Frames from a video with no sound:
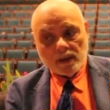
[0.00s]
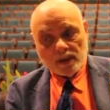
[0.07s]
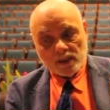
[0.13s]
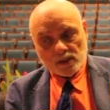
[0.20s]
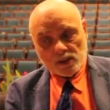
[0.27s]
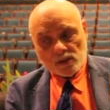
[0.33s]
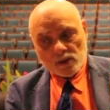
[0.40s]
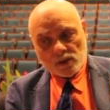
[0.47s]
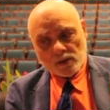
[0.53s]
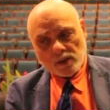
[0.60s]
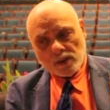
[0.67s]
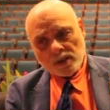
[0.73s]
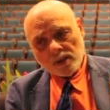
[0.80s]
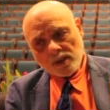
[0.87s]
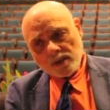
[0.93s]
And so
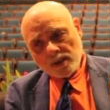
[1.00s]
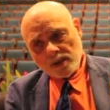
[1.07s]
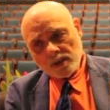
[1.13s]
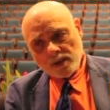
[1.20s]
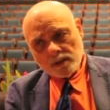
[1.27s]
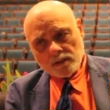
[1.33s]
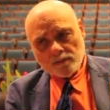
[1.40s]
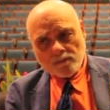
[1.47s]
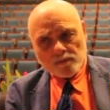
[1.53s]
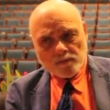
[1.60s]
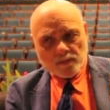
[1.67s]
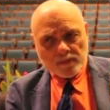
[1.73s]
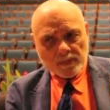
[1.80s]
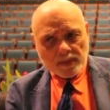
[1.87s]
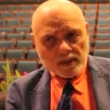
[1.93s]
the
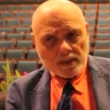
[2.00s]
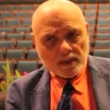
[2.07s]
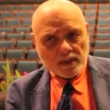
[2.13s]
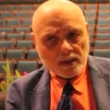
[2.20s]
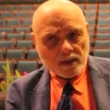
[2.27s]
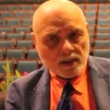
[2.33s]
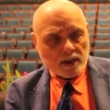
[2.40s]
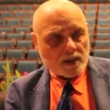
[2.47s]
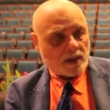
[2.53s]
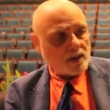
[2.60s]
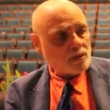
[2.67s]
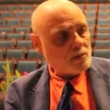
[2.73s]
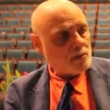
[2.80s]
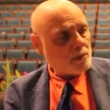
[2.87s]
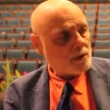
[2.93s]
thinking
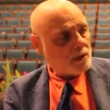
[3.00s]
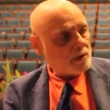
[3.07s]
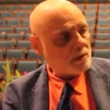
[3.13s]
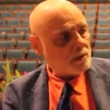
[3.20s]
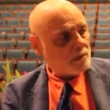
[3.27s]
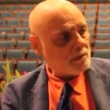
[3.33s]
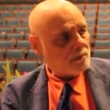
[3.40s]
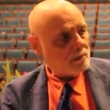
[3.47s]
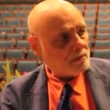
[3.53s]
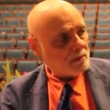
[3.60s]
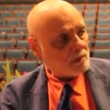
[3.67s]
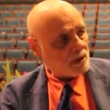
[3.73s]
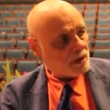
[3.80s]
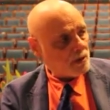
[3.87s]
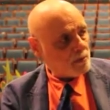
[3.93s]
has been
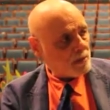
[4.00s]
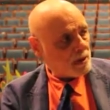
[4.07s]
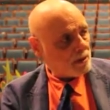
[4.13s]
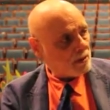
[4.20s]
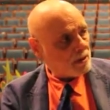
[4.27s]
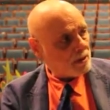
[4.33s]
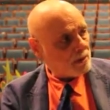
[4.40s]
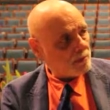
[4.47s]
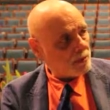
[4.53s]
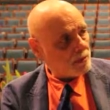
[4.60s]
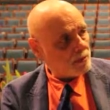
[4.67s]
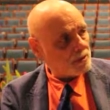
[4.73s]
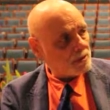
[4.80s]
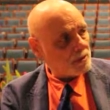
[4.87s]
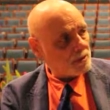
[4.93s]
about the
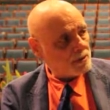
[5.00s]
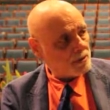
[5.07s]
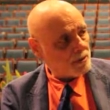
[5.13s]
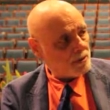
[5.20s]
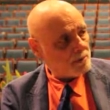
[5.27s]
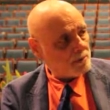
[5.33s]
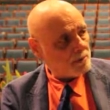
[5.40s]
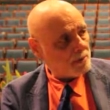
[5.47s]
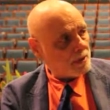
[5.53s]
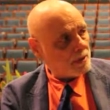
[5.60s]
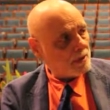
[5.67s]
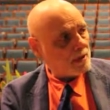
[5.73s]
immune system.